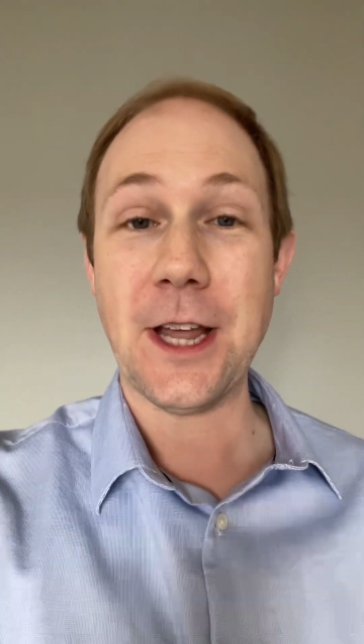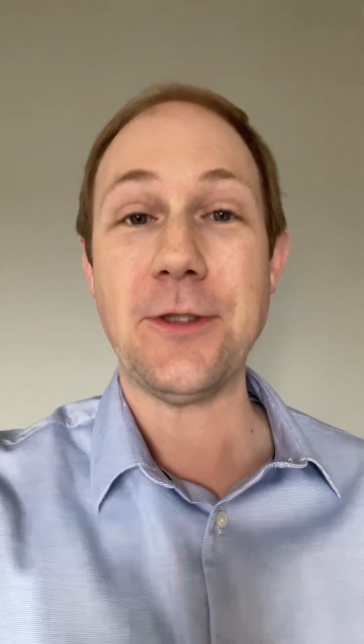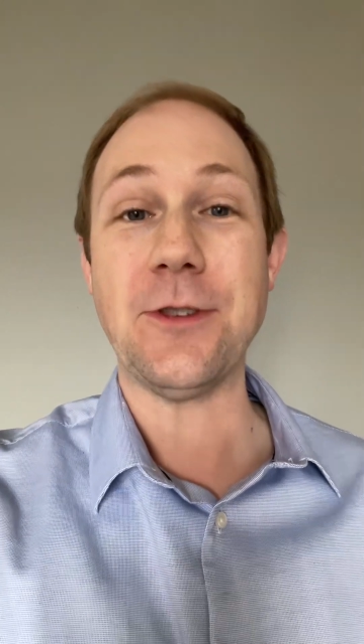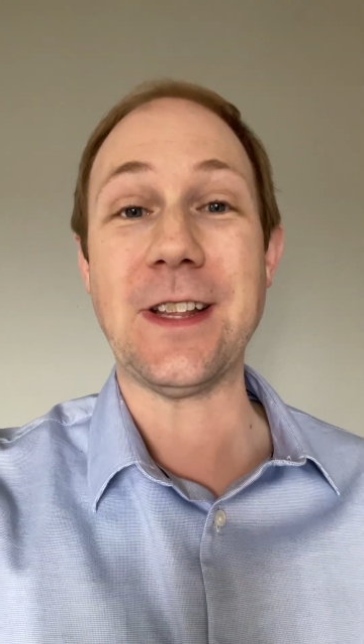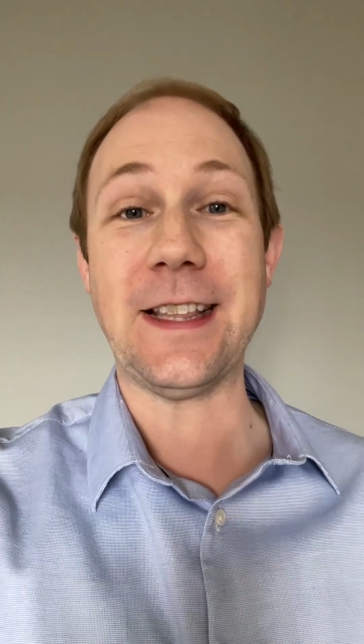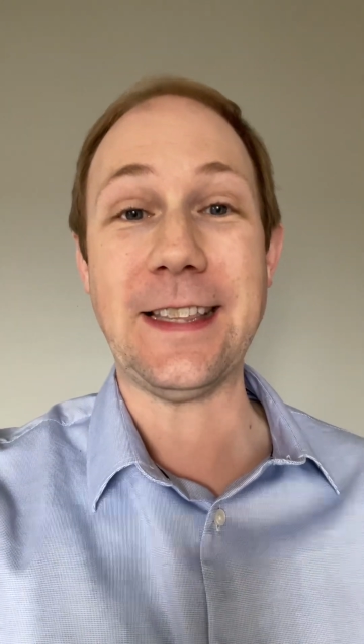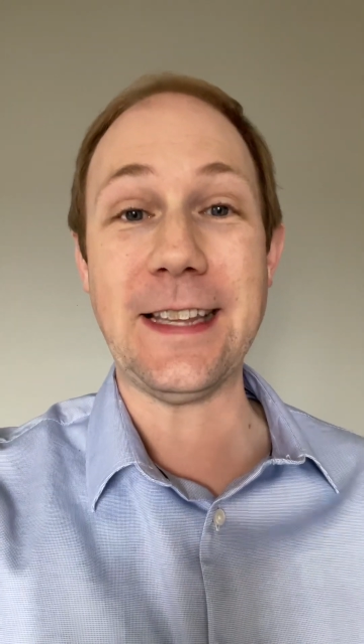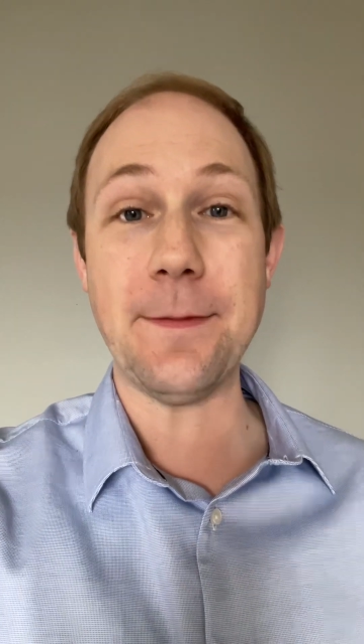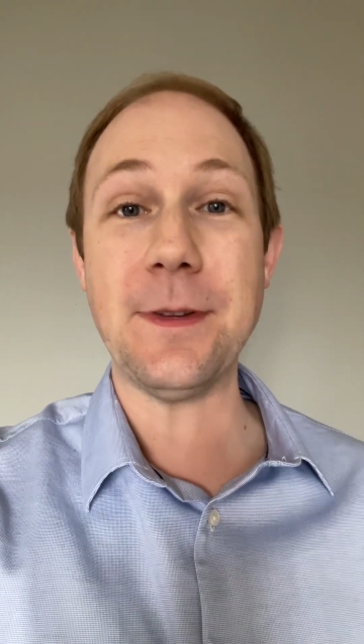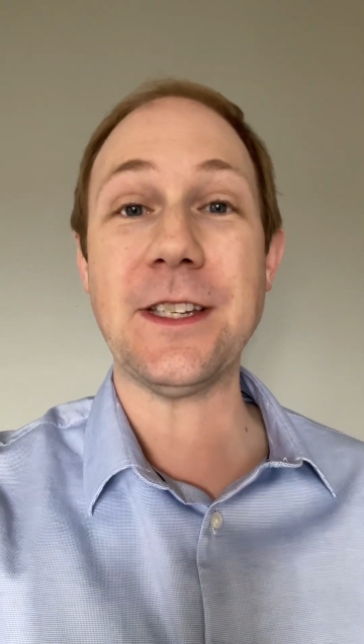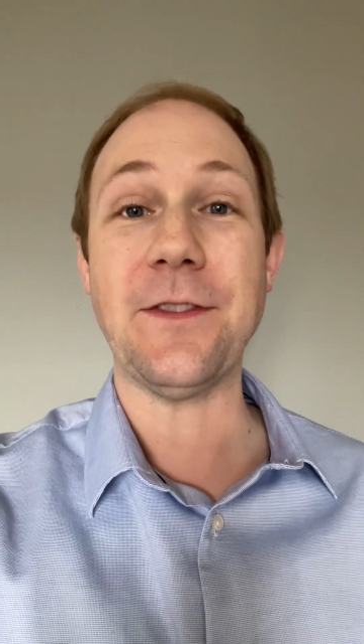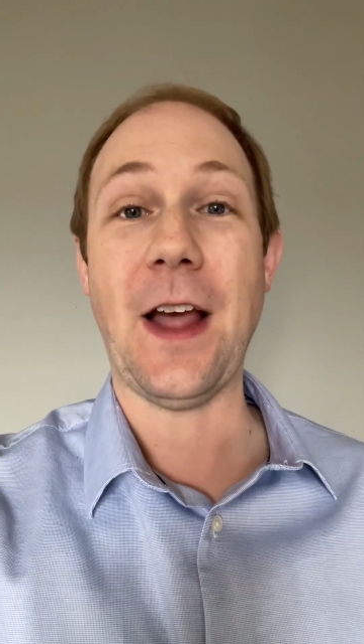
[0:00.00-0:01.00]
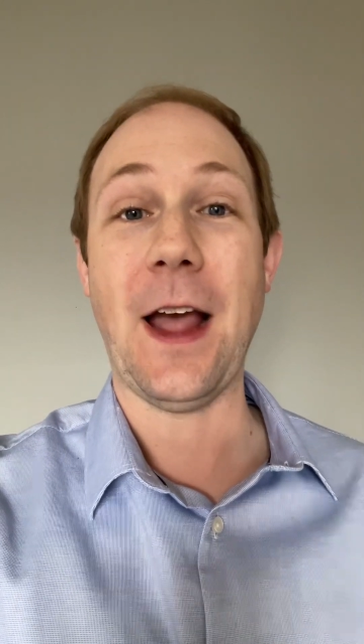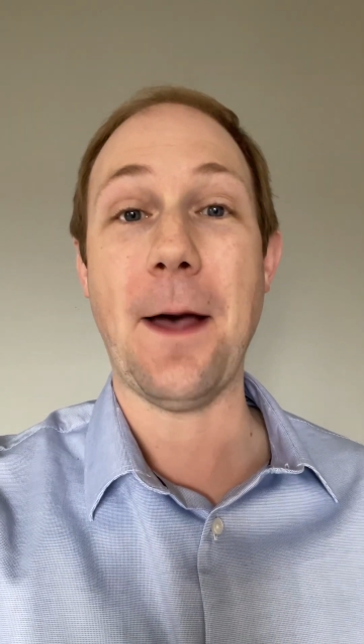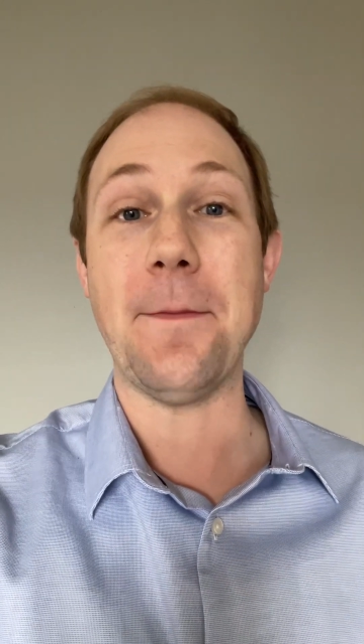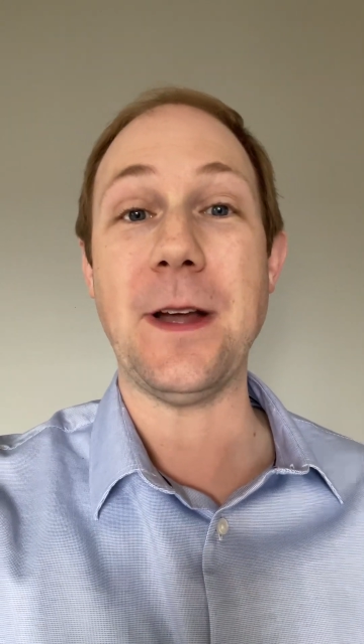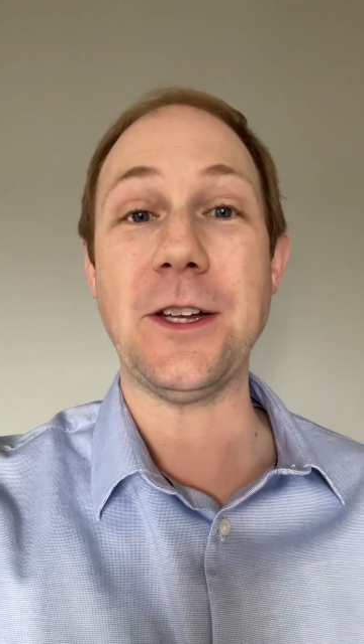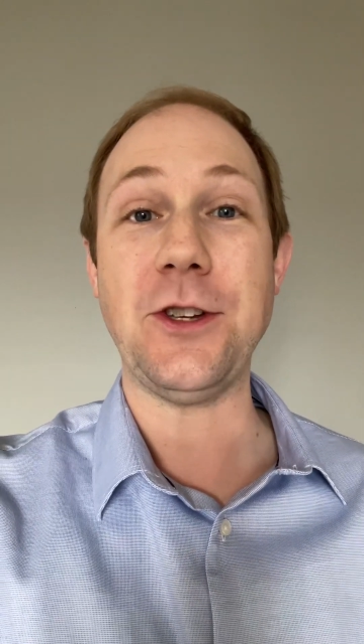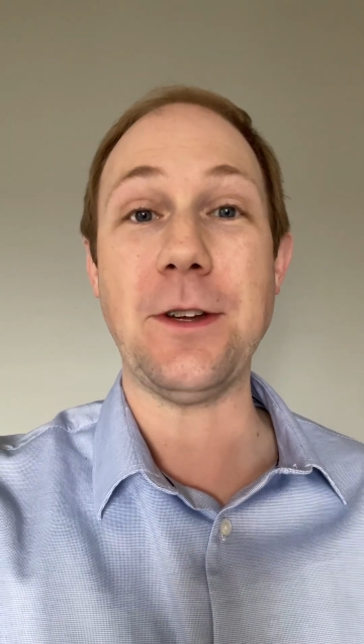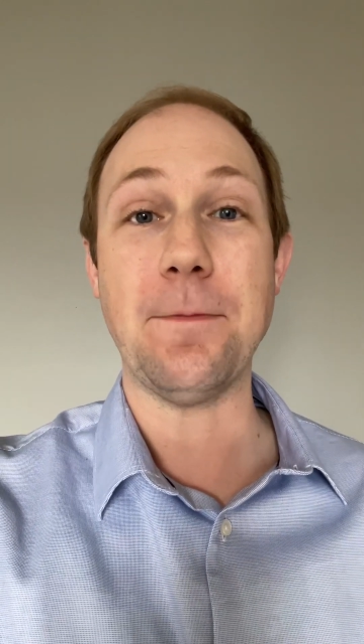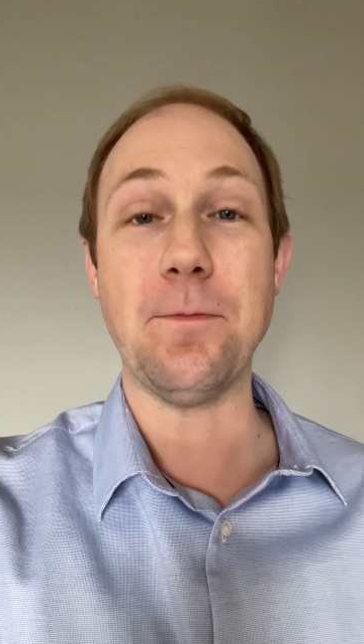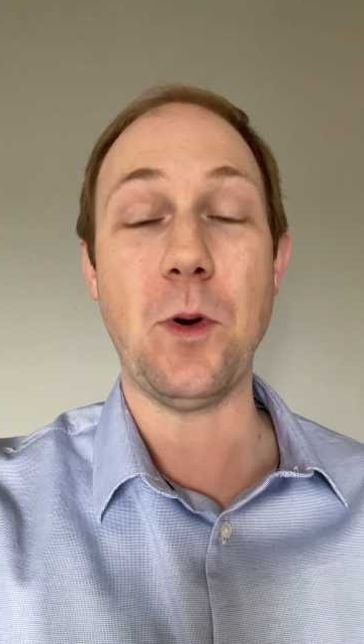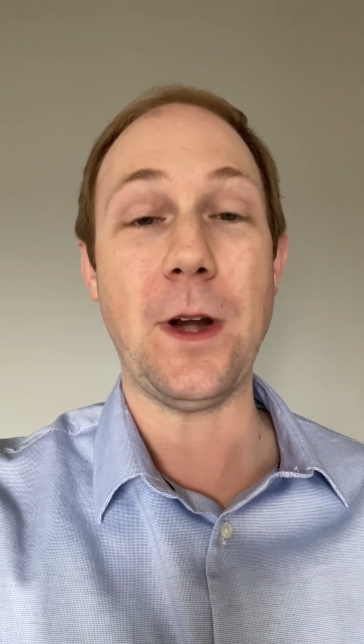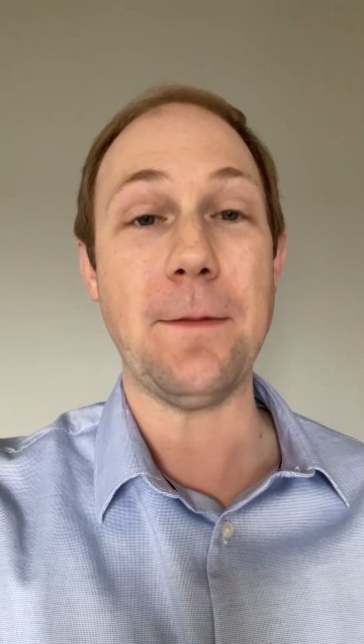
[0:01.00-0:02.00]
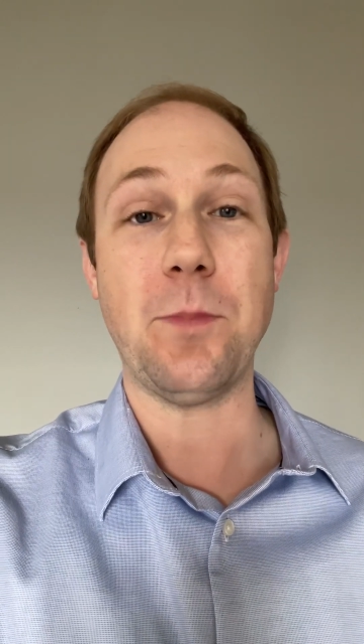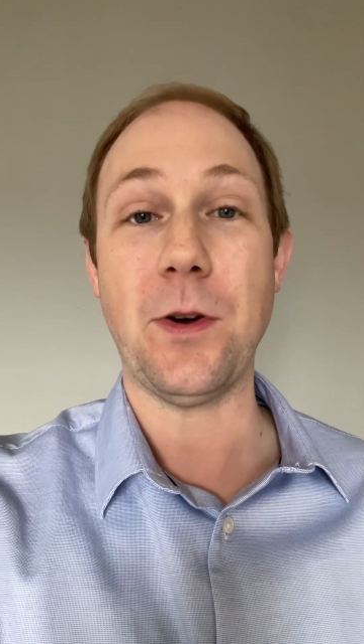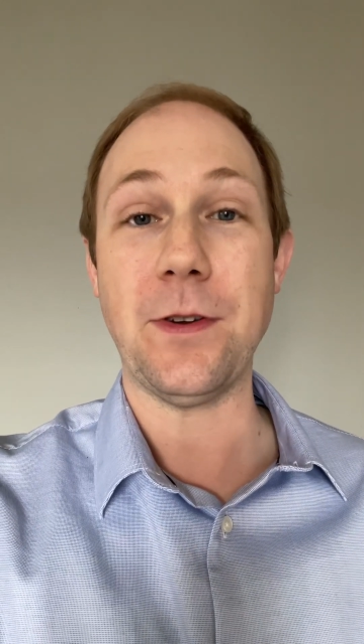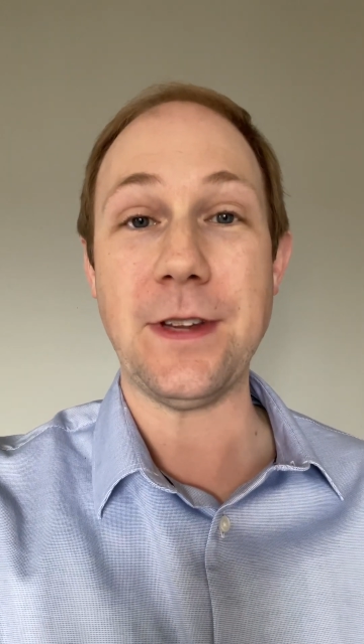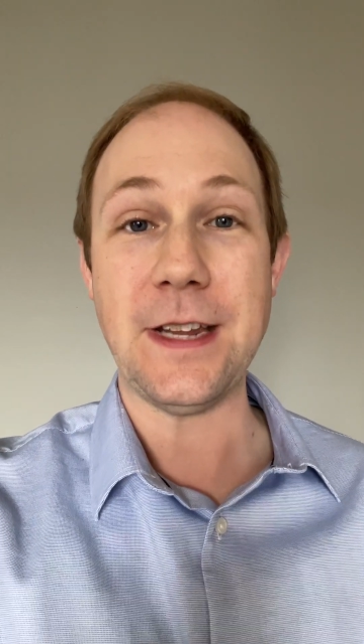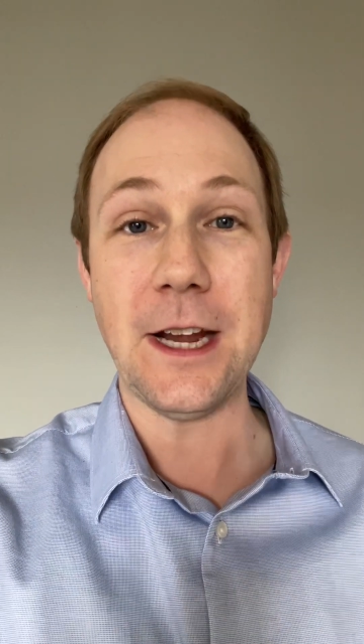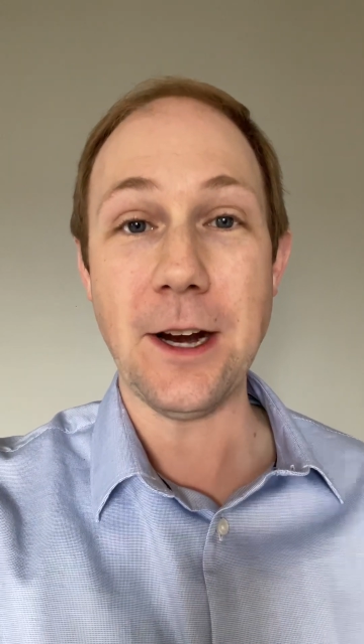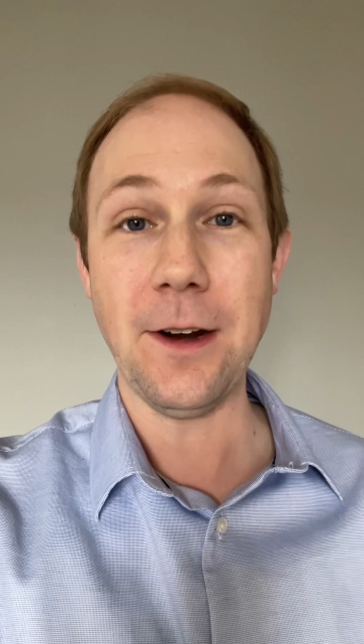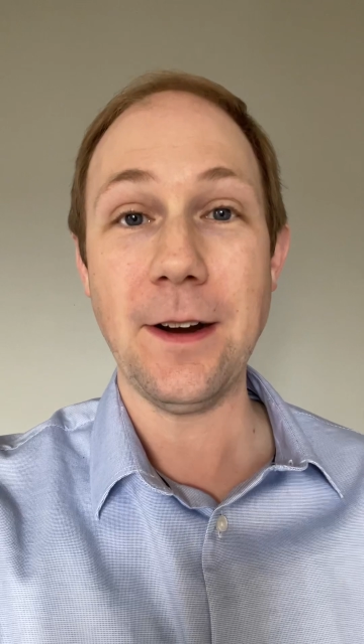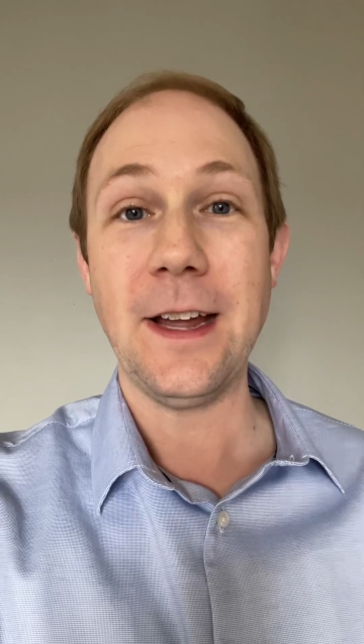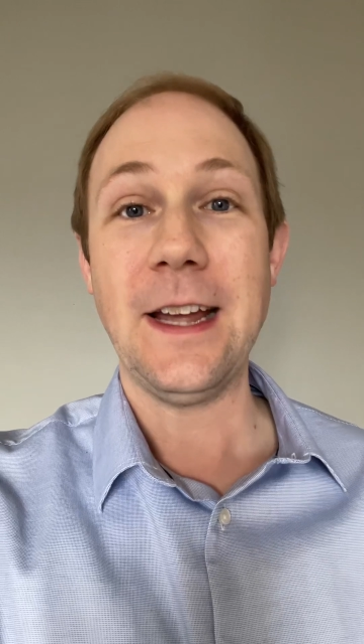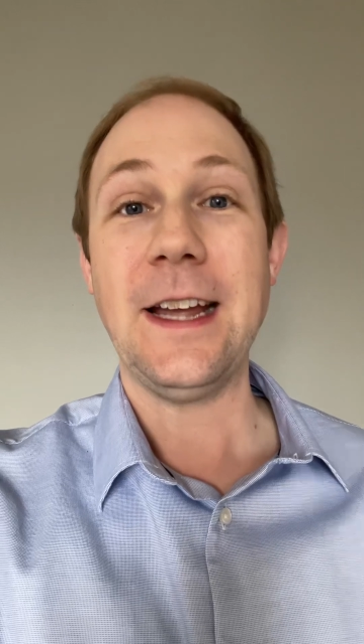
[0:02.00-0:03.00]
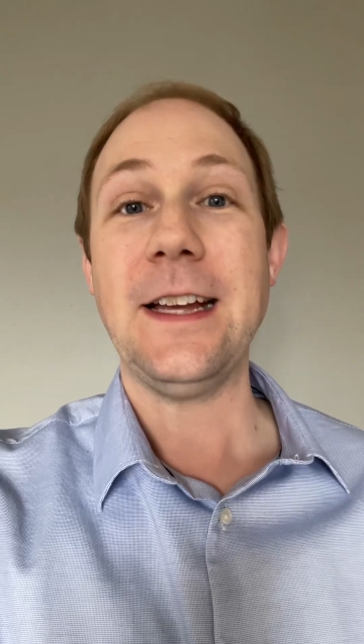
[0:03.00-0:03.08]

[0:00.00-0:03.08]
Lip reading: There's limits of how much you can put in per year,